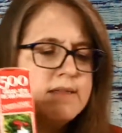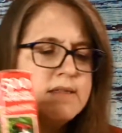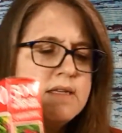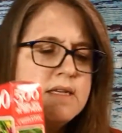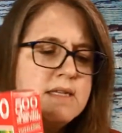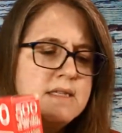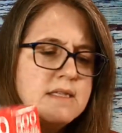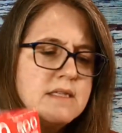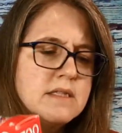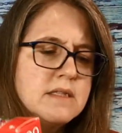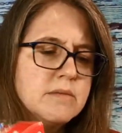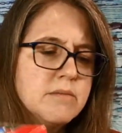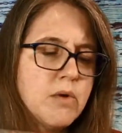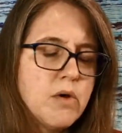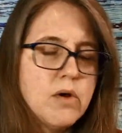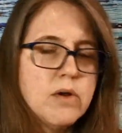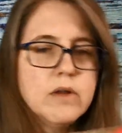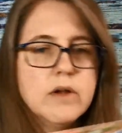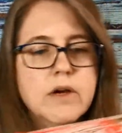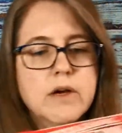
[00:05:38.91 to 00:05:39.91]
piece is
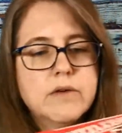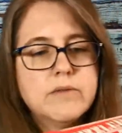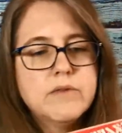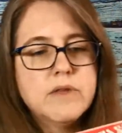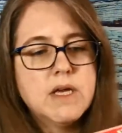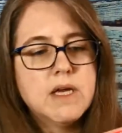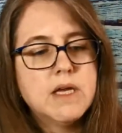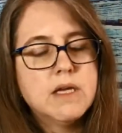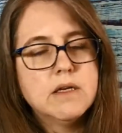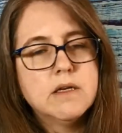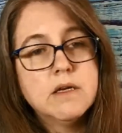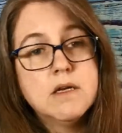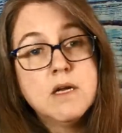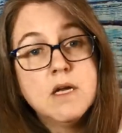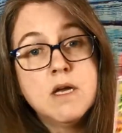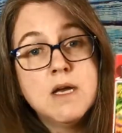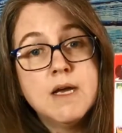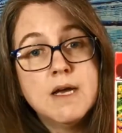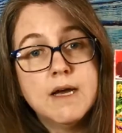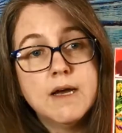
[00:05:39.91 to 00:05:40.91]
smaller than
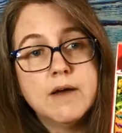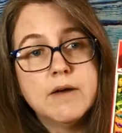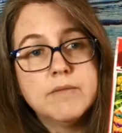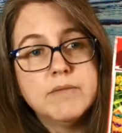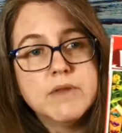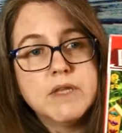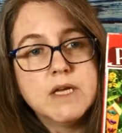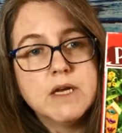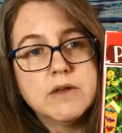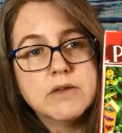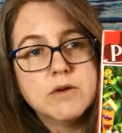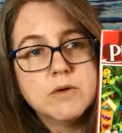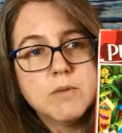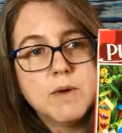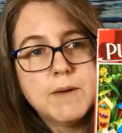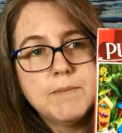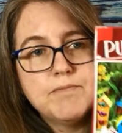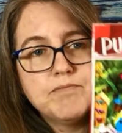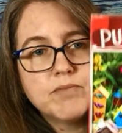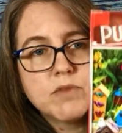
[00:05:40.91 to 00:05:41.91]
um, the other
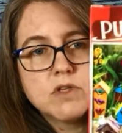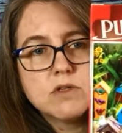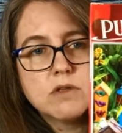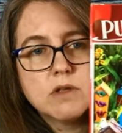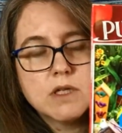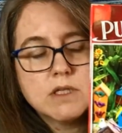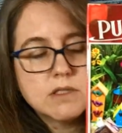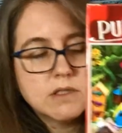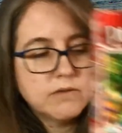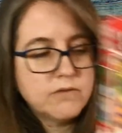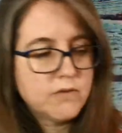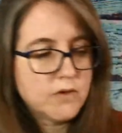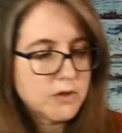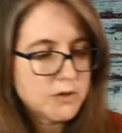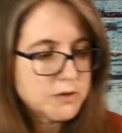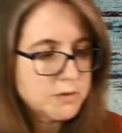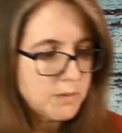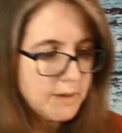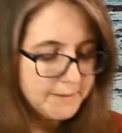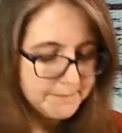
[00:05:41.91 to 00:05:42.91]
one. So that's the
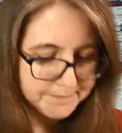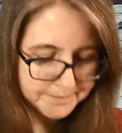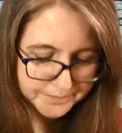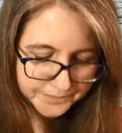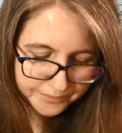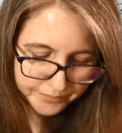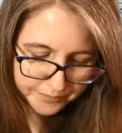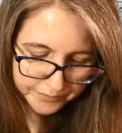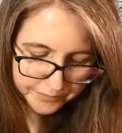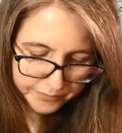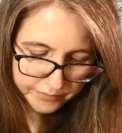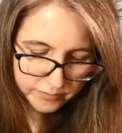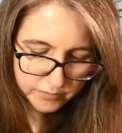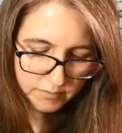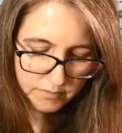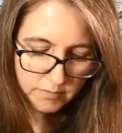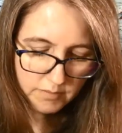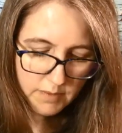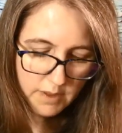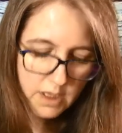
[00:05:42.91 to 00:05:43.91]
first one.
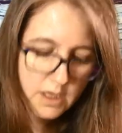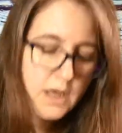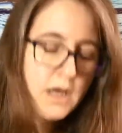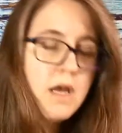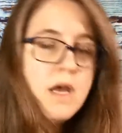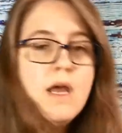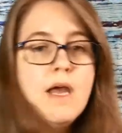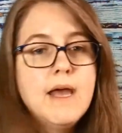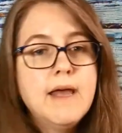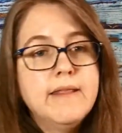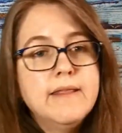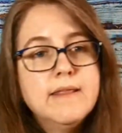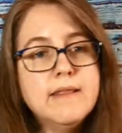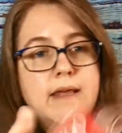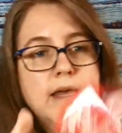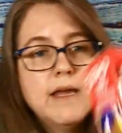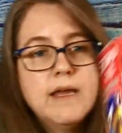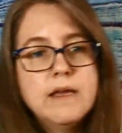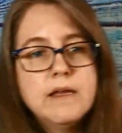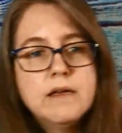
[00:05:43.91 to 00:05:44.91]
And
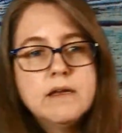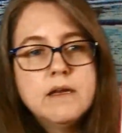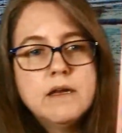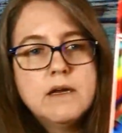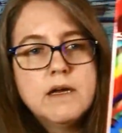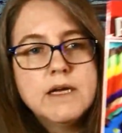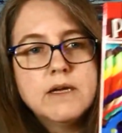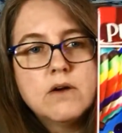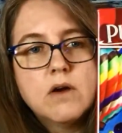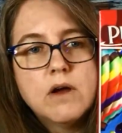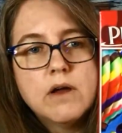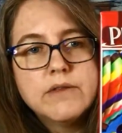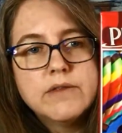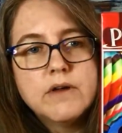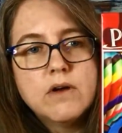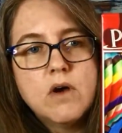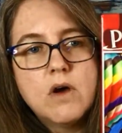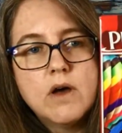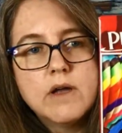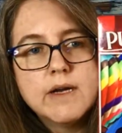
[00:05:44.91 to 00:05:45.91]
then I got
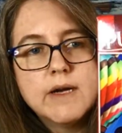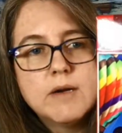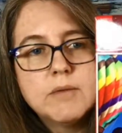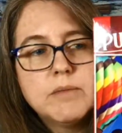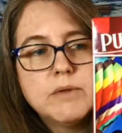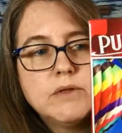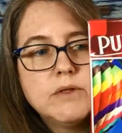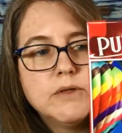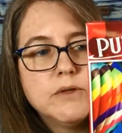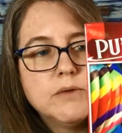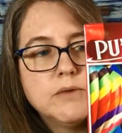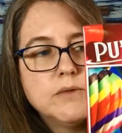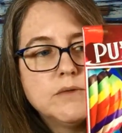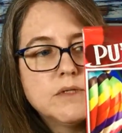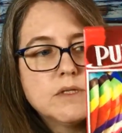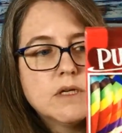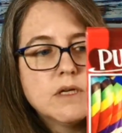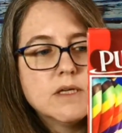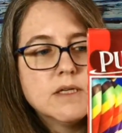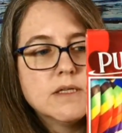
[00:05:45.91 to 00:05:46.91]
the hot air
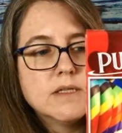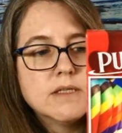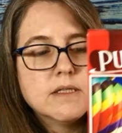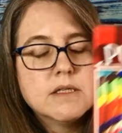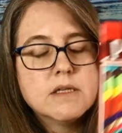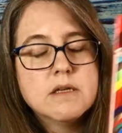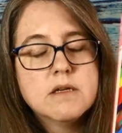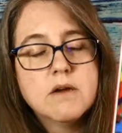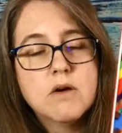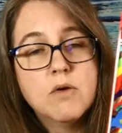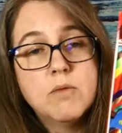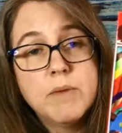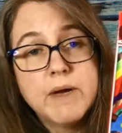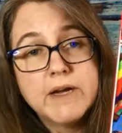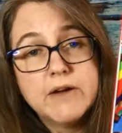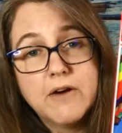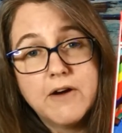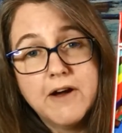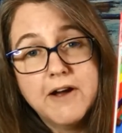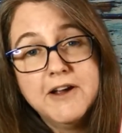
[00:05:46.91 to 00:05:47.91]
balloons because, oh
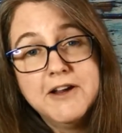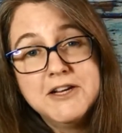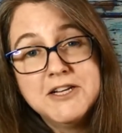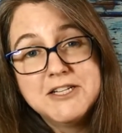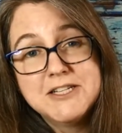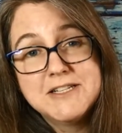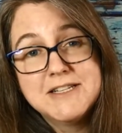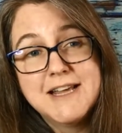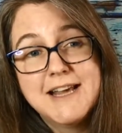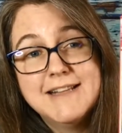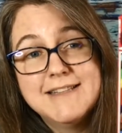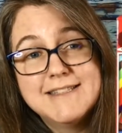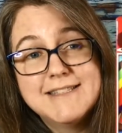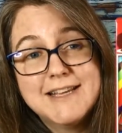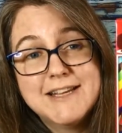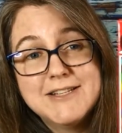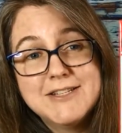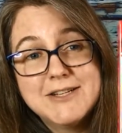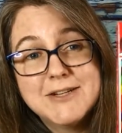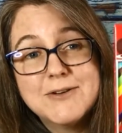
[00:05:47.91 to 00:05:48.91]
my gosh, that's
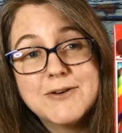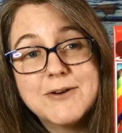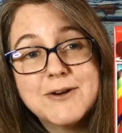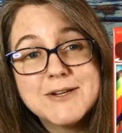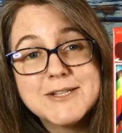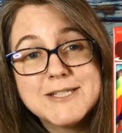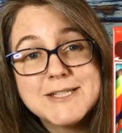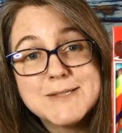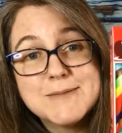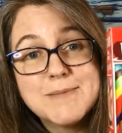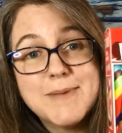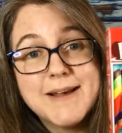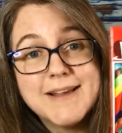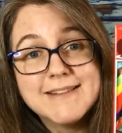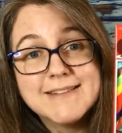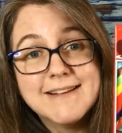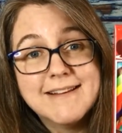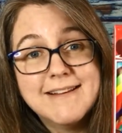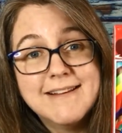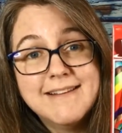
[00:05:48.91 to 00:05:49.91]
such a gorgeous
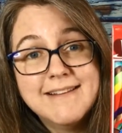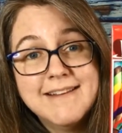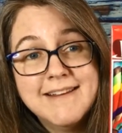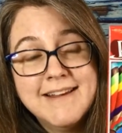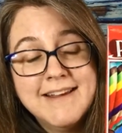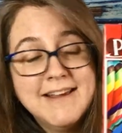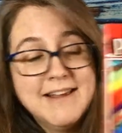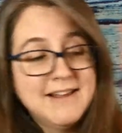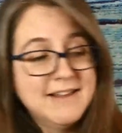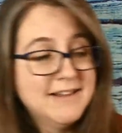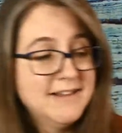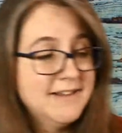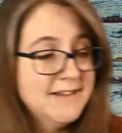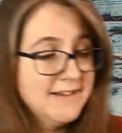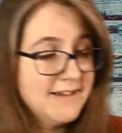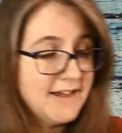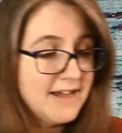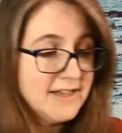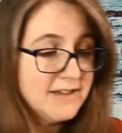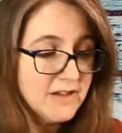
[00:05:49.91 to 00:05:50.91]
puzzle.
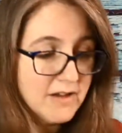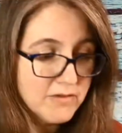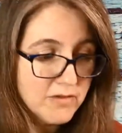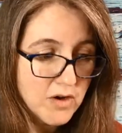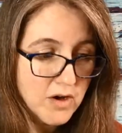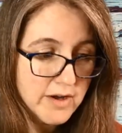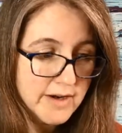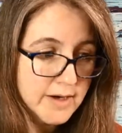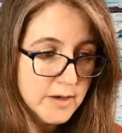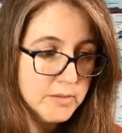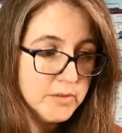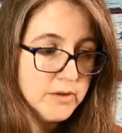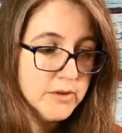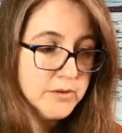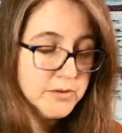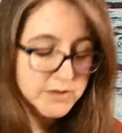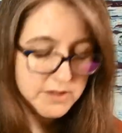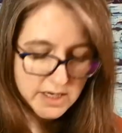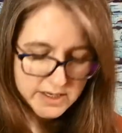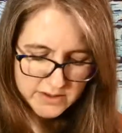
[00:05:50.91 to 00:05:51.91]
I love hot air
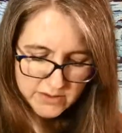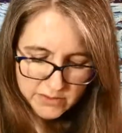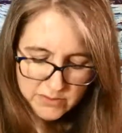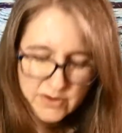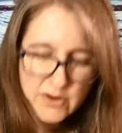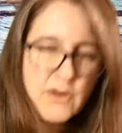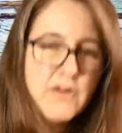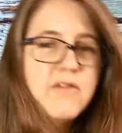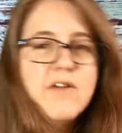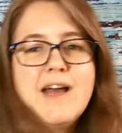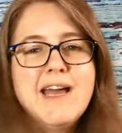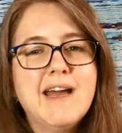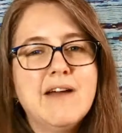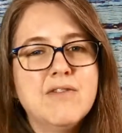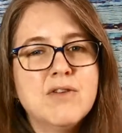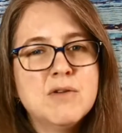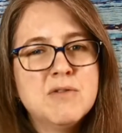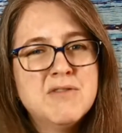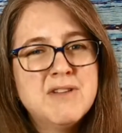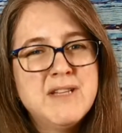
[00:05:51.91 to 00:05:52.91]
balloons. I don't know if I
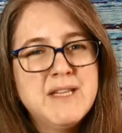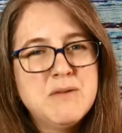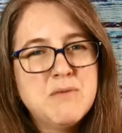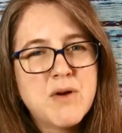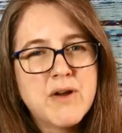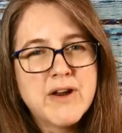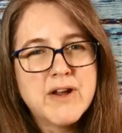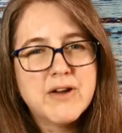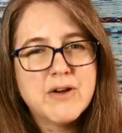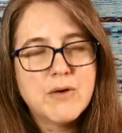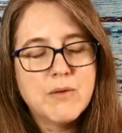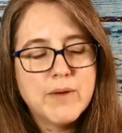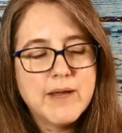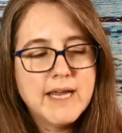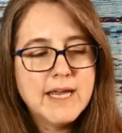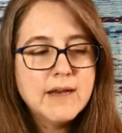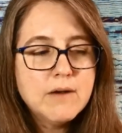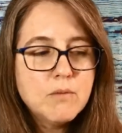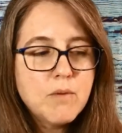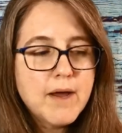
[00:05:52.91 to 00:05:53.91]
ever really want to go
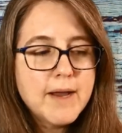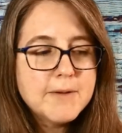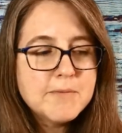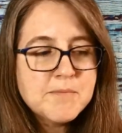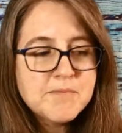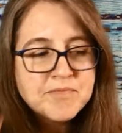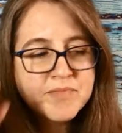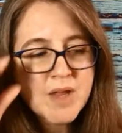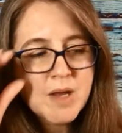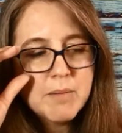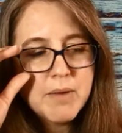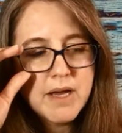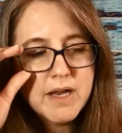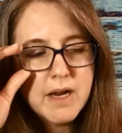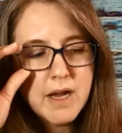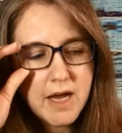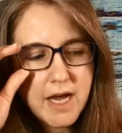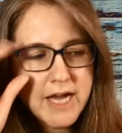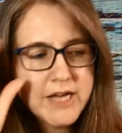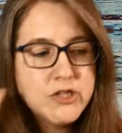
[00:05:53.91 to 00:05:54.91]
in one
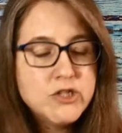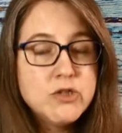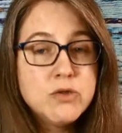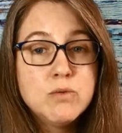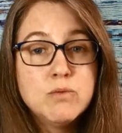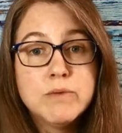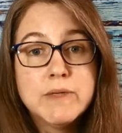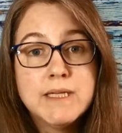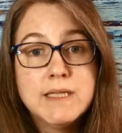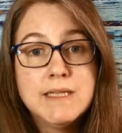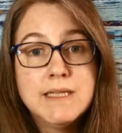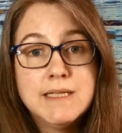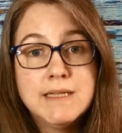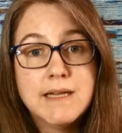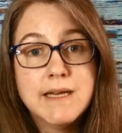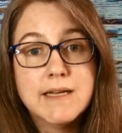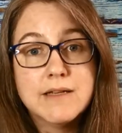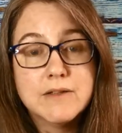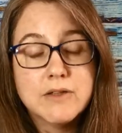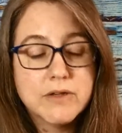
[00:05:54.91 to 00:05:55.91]
but I do really
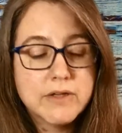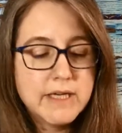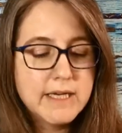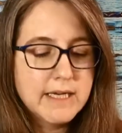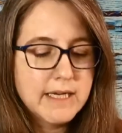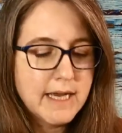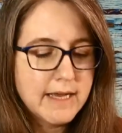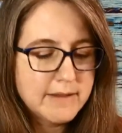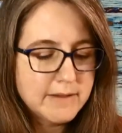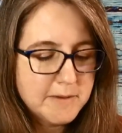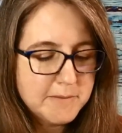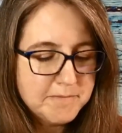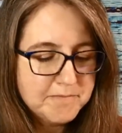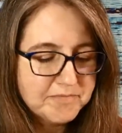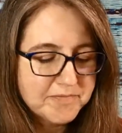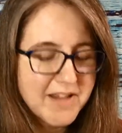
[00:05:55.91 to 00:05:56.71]
like looking at them.